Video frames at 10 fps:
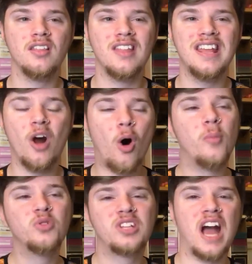It
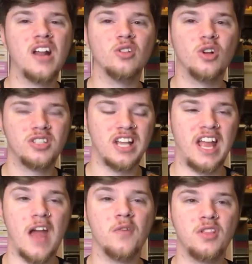almost kind of looks
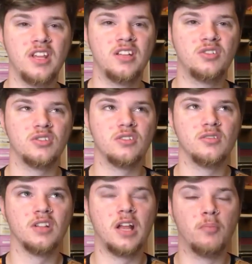like everything's
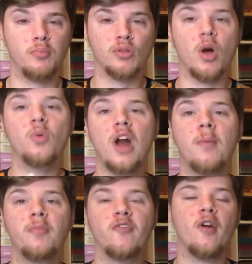like blown
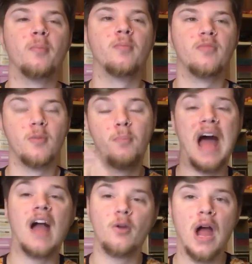up from the
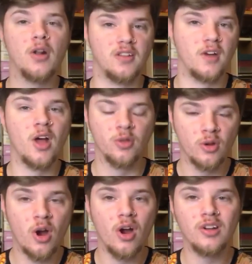background of other
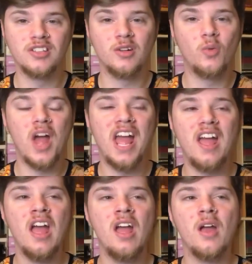cards in a
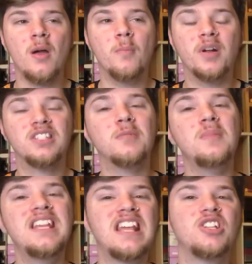way, but to
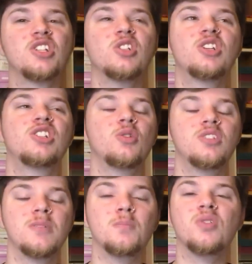me they just look so
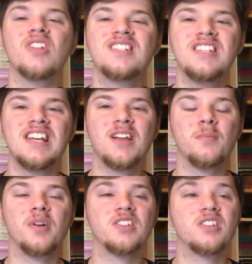simplistic
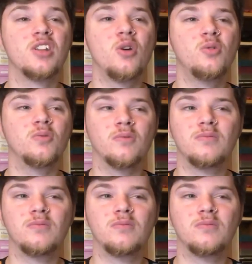but so